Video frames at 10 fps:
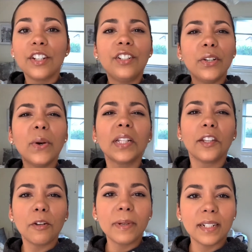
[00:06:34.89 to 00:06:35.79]
Do a
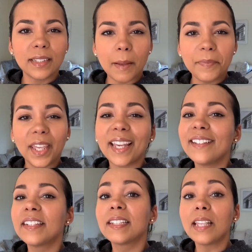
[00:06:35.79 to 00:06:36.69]
little bit of something
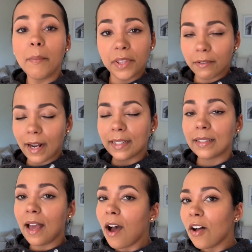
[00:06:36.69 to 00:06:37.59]
in some of the rest,
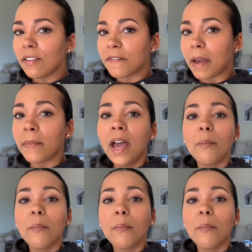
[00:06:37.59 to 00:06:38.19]
not all of them.